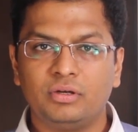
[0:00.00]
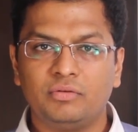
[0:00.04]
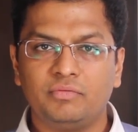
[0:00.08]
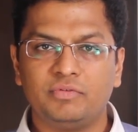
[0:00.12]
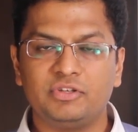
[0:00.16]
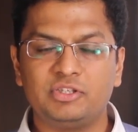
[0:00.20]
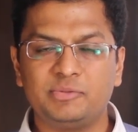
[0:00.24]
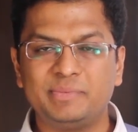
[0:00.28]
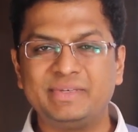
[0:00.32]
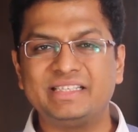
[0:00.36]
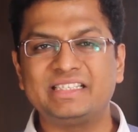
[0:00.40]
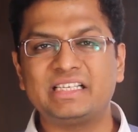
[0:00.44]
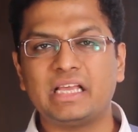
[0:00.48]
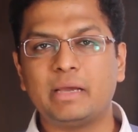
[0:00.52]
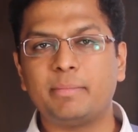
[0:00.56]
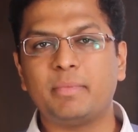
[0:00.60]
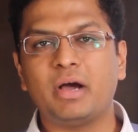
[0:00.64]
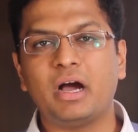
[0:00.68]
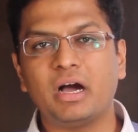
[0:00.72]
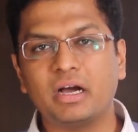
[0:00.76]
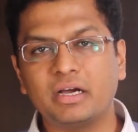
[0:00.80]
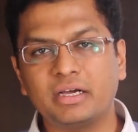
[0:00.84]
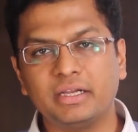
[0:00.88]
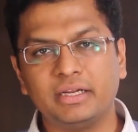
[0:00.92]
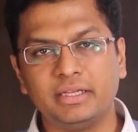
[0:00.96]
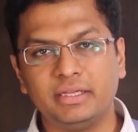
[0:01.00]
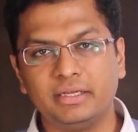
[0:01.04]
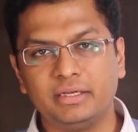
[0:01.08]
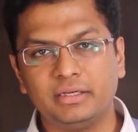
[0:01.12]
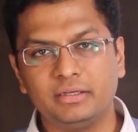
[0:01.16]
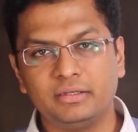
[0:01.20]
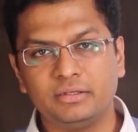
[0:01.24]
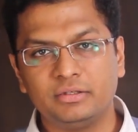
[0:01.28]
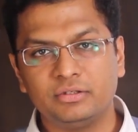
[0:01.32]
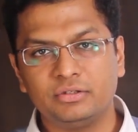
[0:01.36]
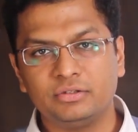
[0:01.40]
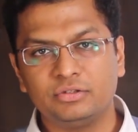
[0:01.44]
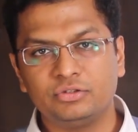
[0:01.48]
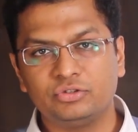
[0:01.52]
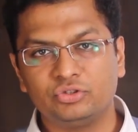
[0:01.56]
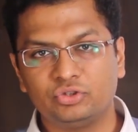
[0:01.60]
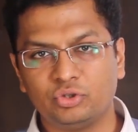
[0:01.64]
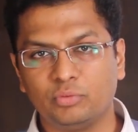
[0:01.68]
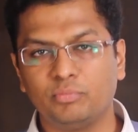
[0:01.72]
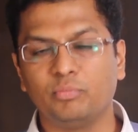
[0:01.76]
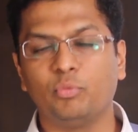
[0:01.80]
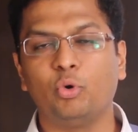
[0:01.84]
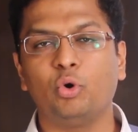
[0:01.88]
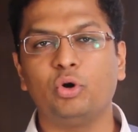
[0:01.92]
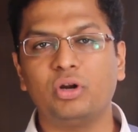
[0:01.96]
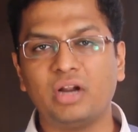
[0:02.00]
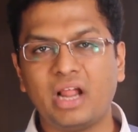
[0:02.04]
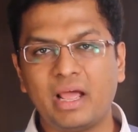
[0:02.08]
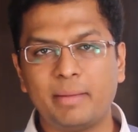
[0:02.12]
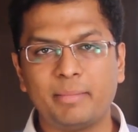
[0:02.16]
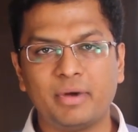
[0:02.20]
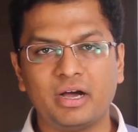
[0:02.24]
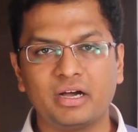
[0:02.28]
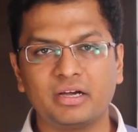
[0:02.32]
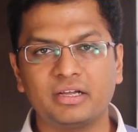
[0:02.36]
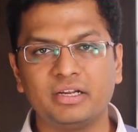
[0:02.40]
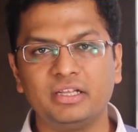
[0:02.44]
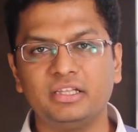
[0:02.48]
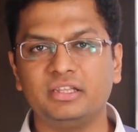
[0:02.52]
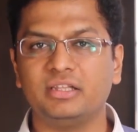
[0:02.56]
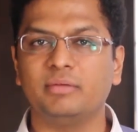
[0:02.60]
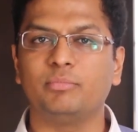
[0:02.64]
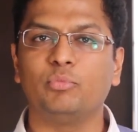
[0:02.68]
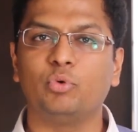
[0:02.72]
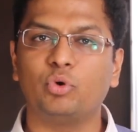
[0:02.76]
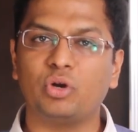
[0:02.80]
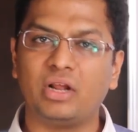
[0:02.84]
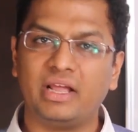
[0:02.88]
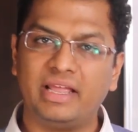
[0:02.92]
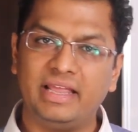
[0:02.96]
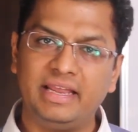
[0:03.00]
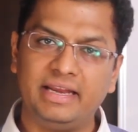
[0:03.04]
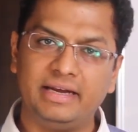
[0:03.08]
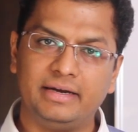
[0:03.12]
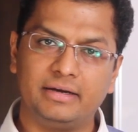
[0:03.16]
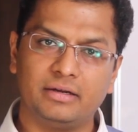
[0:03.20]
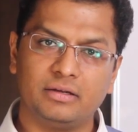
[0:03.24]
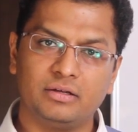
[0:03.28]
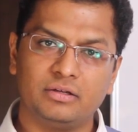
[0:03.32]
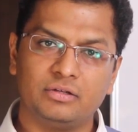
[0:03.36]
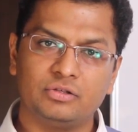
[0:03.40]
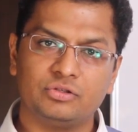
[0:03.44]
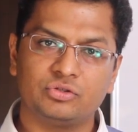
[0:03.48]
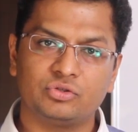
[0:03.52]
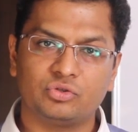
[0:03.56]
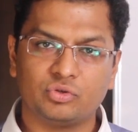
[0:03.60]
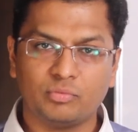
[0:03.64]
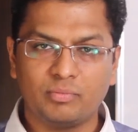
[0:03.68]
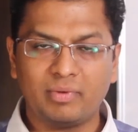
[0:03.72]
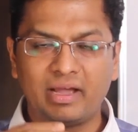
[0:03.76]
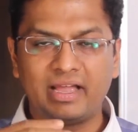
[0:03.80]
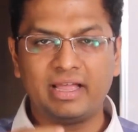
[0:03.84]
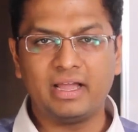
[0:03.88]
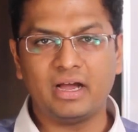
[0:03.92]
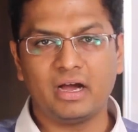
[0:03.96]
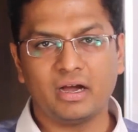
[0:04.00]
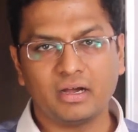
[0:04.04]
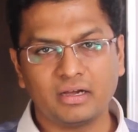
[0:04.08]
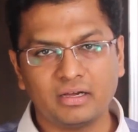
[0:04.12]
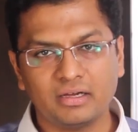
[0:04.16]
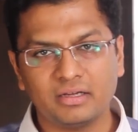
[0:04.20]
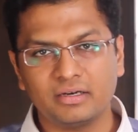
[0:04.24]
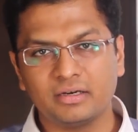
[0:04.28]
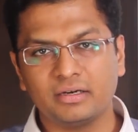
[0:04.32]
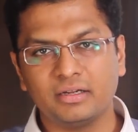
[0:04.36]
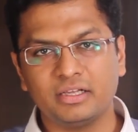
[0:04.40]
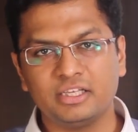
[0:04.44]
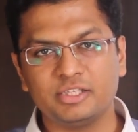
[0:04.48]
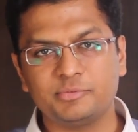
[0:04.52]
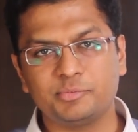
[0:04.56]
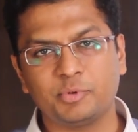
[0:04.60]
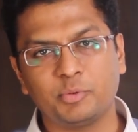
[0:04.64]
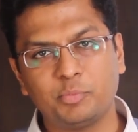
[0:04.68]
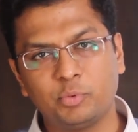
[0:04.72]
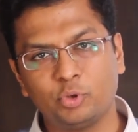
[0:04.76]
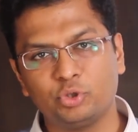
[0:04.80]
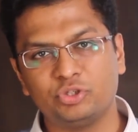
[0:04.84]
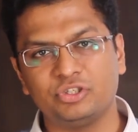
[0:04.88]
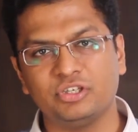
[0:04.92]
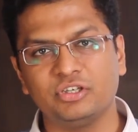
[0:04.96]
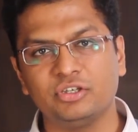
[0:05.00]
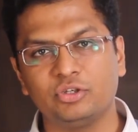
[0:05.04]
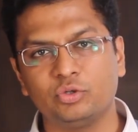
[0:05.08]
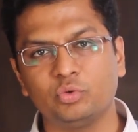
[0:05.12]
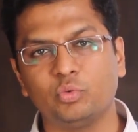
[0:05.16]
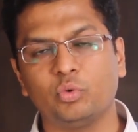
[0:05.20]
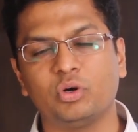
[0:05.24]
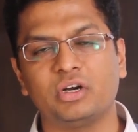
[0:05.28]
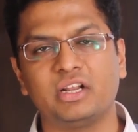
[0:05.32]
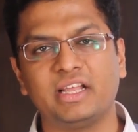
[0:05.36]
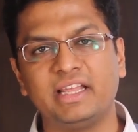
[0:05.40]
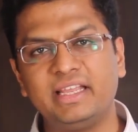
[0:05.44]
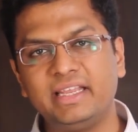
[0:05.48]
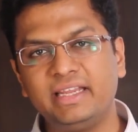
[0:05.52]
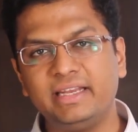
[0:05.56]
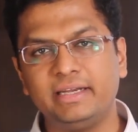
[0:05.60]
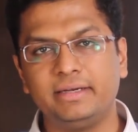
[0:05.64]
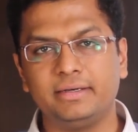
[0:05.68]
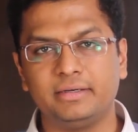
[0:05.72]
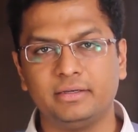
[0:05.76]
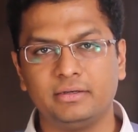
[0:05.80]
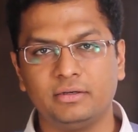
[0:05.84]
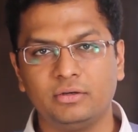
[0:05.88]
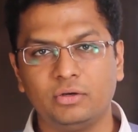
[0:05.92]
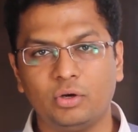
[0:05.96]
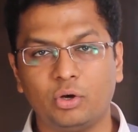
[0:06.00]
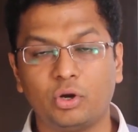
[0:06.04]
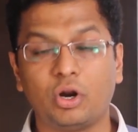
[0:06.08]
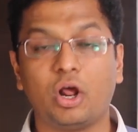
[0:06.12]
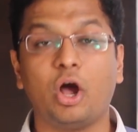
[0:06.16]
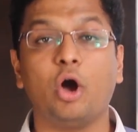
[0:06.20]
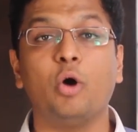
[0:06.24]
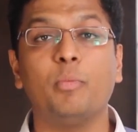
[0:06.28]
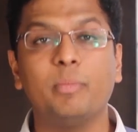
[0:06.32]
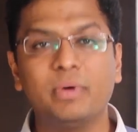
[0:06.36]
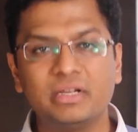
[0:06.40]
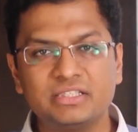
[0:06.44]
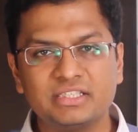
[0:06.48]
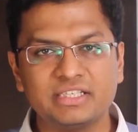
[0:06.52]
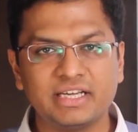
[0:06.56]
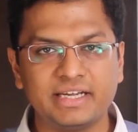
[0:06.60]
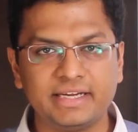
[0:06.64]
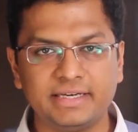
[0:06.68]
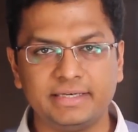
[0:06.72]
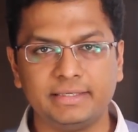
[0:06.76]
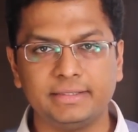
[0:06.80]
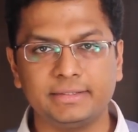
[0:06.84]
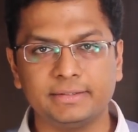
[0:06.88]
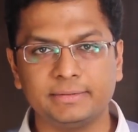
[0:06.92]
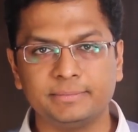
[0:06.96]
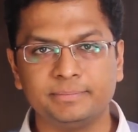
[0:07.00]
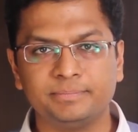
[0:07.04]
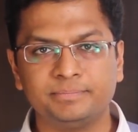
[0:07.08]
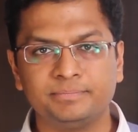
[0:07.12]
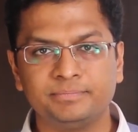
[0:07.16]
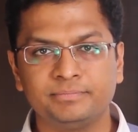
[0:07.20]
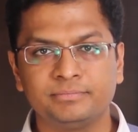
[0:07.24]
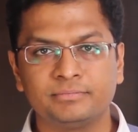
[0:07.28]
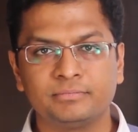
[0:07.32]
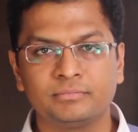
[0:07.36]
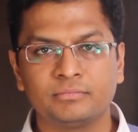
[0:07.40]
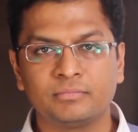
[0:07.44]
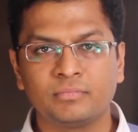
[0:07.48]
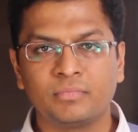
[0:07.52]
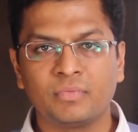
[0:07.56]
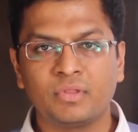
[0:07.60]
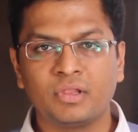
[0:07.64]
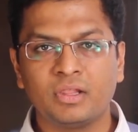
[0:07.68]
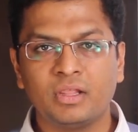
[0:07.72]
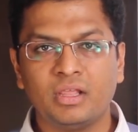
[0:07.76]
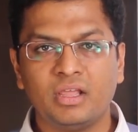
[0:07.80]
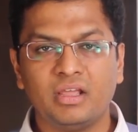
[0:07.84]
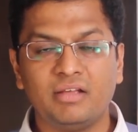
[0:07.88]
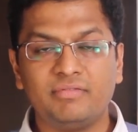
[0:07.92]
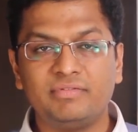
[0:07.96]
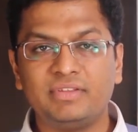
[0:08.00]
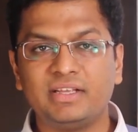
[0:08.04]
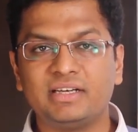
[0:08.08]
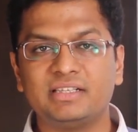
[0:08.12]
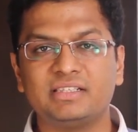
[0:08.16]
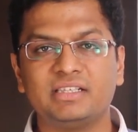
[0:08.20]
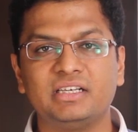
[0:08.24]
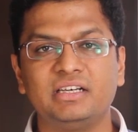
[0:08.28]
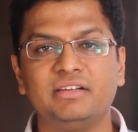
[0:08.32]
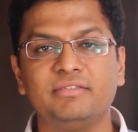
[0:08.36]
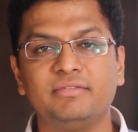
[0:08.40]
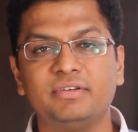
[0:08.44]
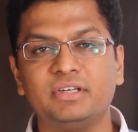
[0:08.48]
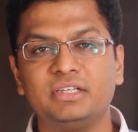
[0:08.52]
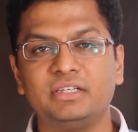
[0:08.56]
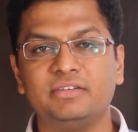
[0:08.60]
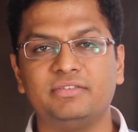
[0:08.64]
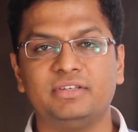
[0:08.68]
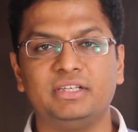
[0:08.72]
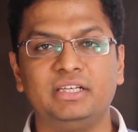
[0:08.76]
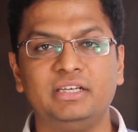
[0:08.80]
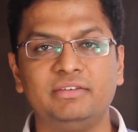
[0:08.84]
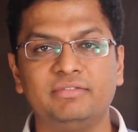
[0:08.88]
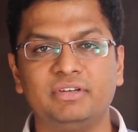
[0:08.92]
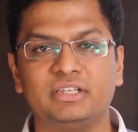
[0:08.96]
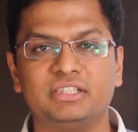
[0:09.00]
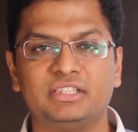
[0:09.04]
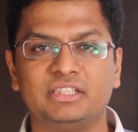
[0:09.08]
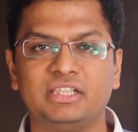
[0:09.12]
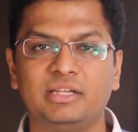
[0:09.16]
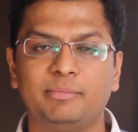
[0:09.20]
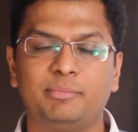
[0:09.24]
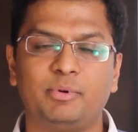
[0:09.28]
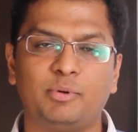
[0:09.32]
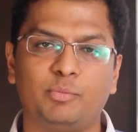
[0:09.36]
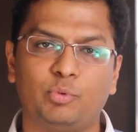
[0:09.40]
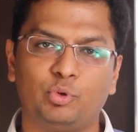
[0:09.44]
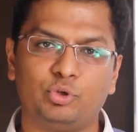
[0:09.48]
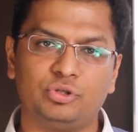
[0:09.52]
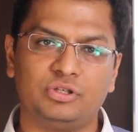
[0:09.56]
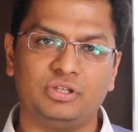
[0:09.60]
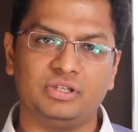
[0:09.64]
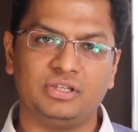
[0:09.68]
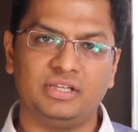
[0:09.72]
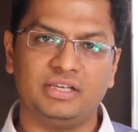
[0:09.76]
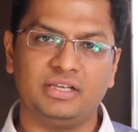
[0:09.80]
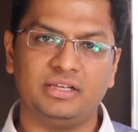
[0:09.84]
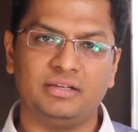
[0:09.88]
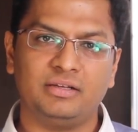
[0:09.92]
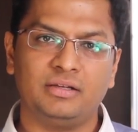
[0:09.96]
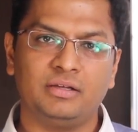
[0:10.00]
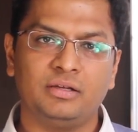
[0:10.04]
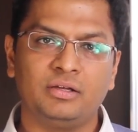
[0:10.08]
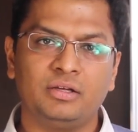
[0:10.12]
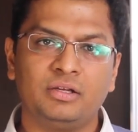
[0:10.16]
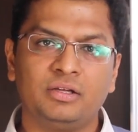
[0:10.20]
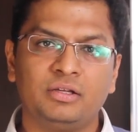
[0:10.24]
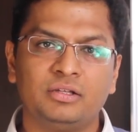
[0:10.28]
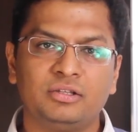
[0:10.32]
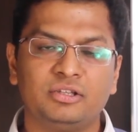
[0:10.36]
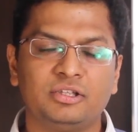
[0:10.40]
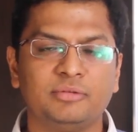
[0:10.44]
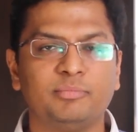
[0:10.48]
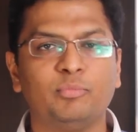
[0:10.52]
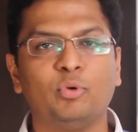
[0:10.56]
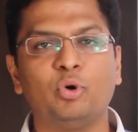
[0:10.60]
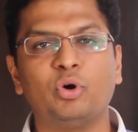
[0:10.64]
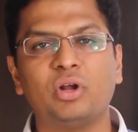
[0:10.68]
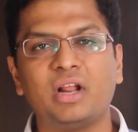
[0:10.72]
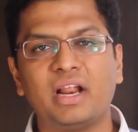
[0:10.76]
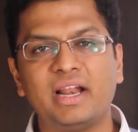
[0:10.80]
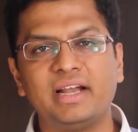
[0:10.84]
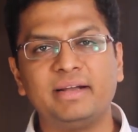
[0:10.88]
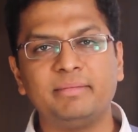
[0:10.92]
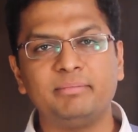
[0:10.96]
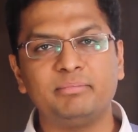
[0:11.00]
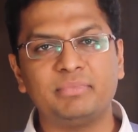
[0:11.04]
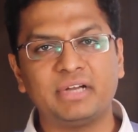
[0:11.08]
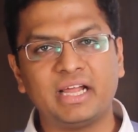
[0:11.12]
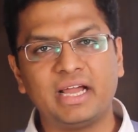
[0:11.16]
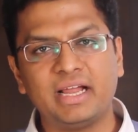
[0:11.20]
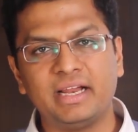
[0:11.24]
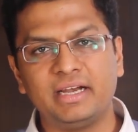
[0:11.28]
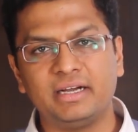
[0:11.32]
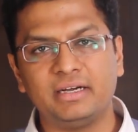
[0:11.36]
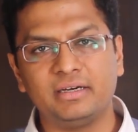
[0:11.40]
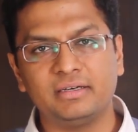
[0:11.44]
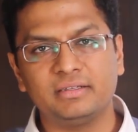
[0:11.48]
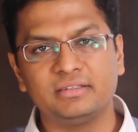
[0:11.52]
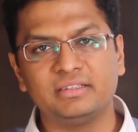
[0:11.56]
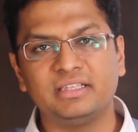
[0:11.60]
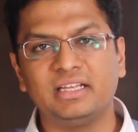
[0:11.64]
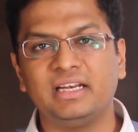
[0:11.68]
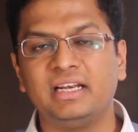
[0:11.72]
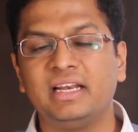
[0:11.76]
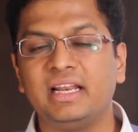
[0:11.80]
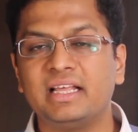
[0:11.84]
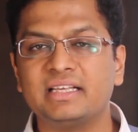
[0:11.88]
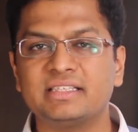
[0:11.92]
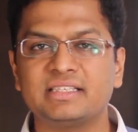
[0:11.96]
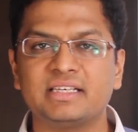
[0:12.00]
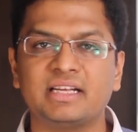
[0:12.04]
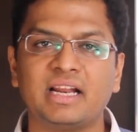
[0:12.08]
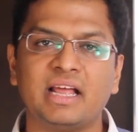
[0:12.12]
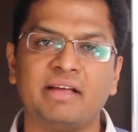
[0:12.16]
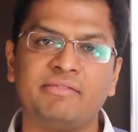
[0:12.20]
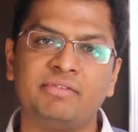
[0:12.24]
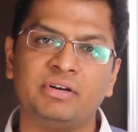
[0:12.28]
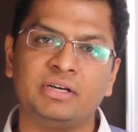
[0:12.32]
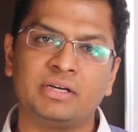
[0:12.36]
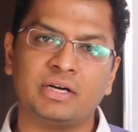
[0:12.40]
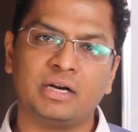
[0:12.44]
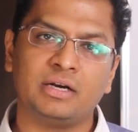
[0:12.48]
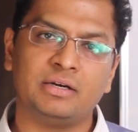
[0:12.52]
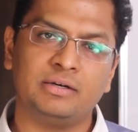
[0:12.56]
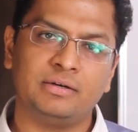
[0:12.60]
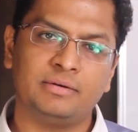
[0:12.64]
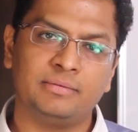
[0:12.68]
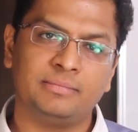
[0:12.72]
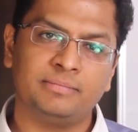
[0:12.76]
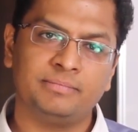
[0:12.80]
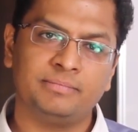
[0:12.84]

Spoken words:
which means I am hungry. So, more I am hungry, the more I eat. So, my hunger is proportional to what I eat or how much I eat. If there is an inversely proportional thing, the more I am tired, the lesser I will run.